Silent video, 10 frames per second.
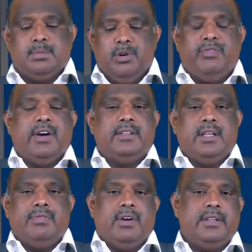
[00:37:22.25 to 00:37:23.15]
Let us
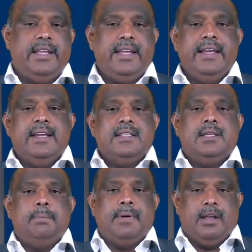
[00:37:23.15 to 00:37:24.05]
move further for the
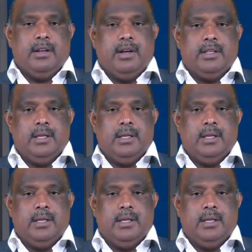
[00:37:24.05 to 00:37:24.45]
simple